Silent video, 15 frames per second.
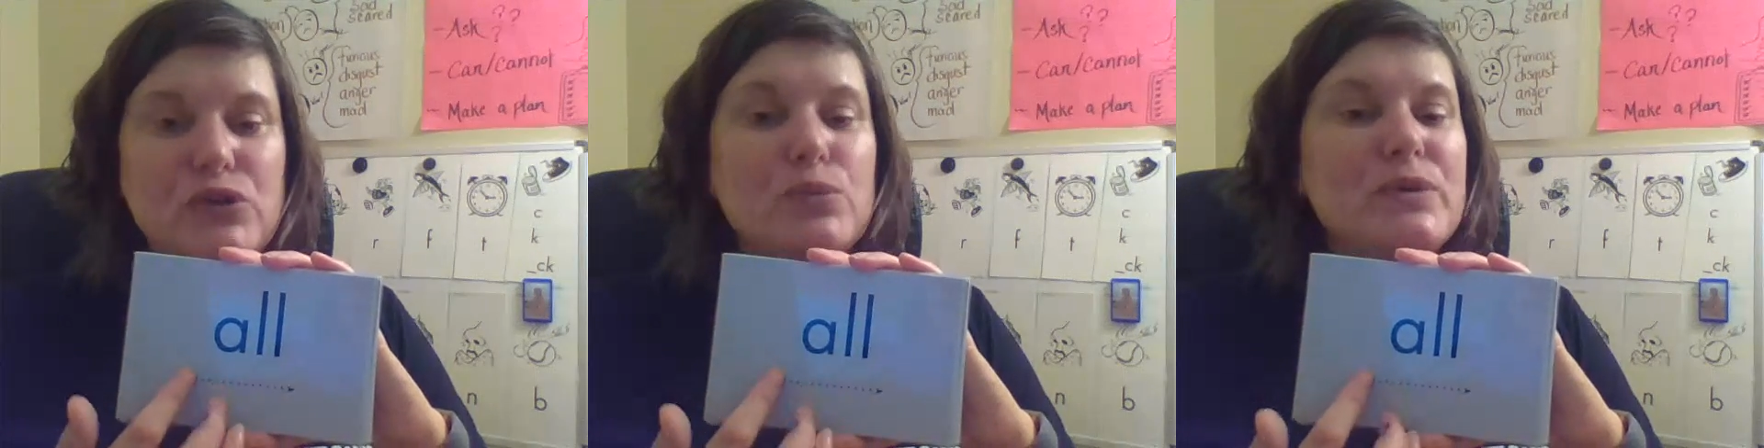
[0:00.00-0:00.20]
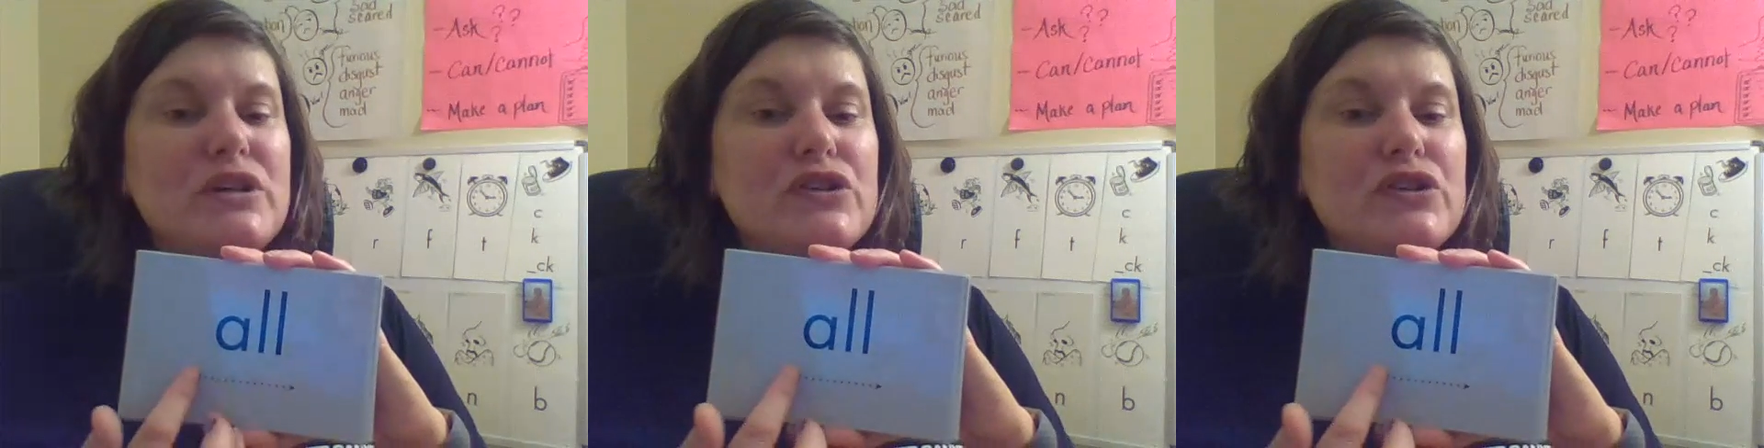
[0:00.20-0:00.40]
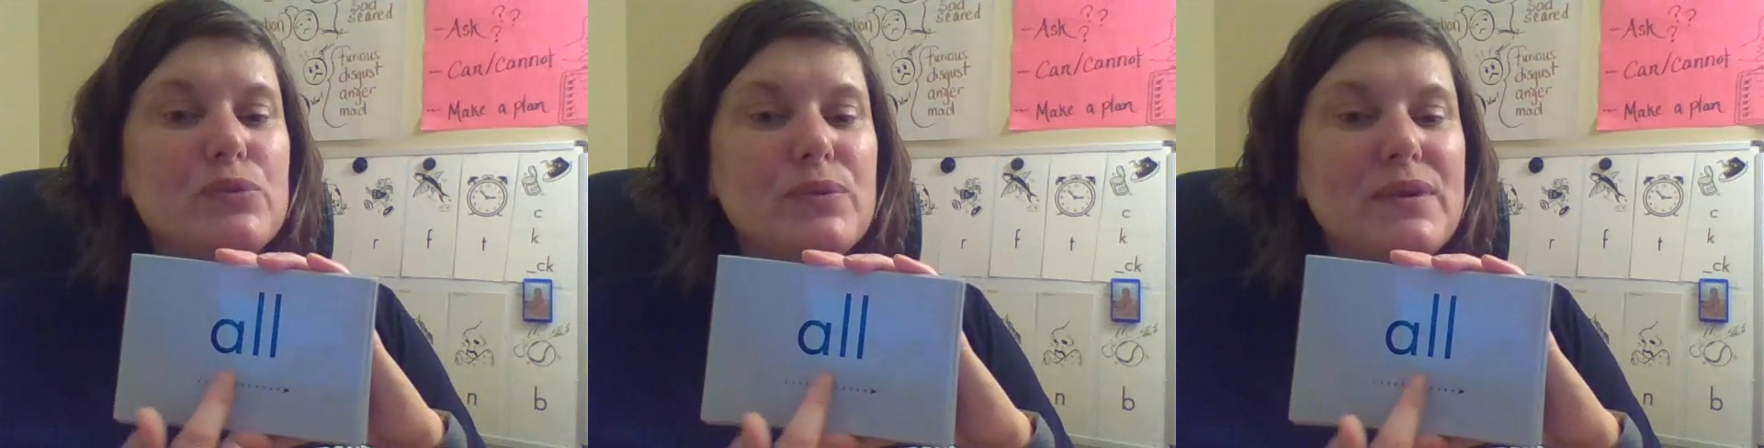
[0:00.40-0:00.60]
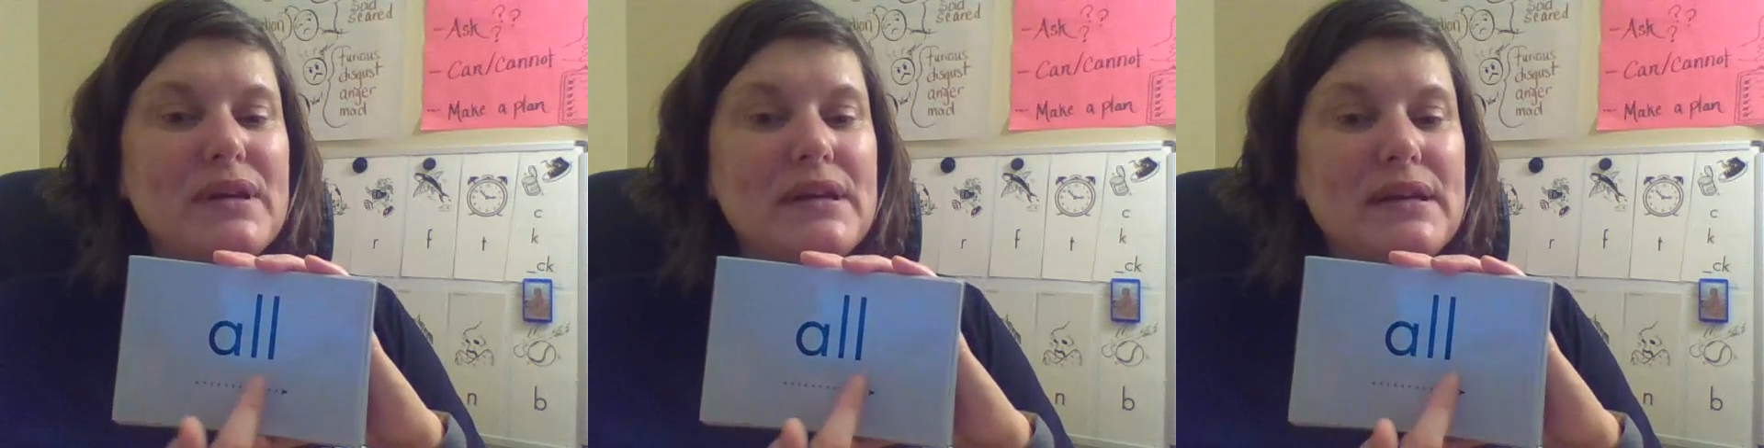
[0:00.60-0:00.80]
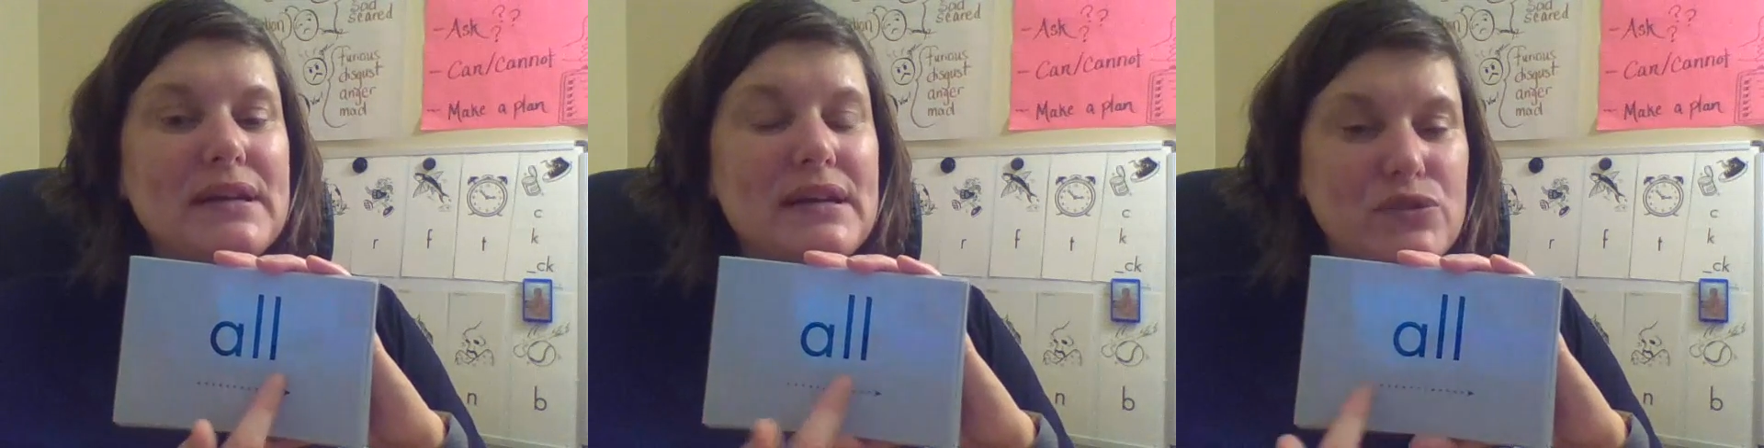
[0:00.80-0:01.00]
We just read
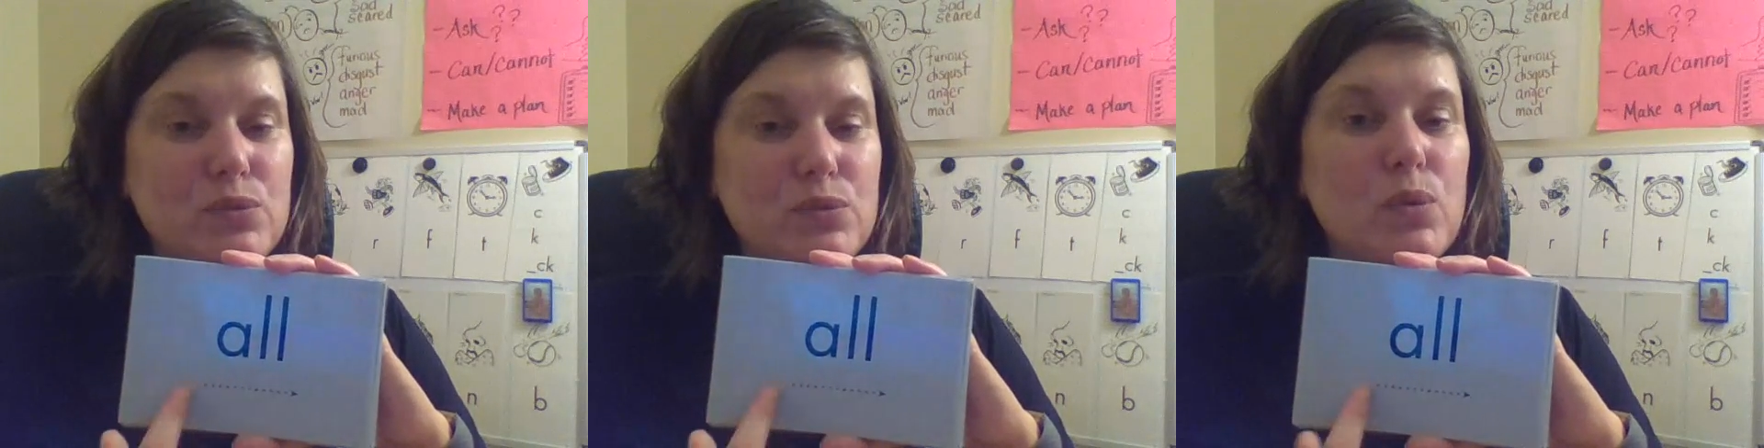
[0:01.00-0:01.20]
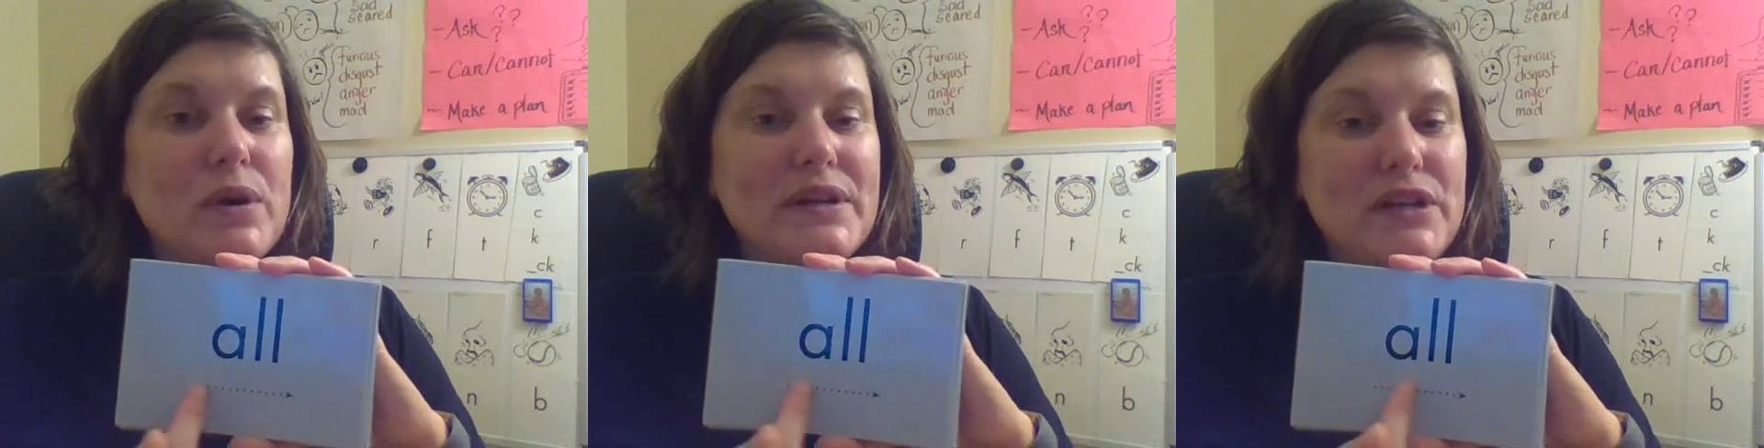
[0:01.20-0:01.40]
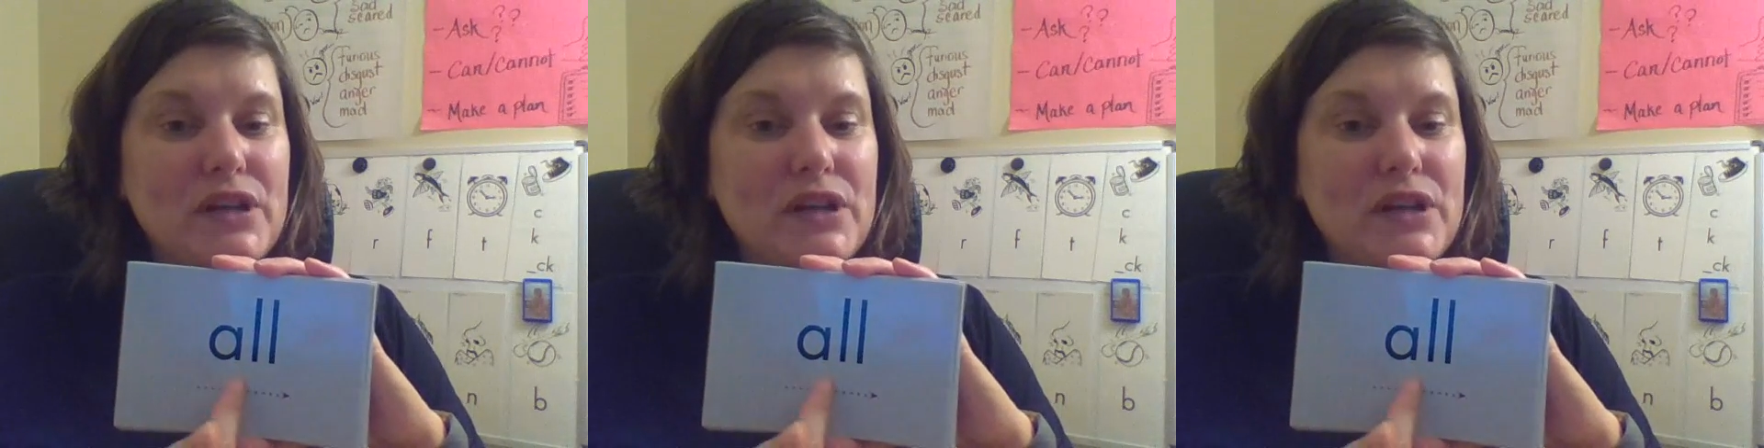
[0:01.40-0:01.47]
it as one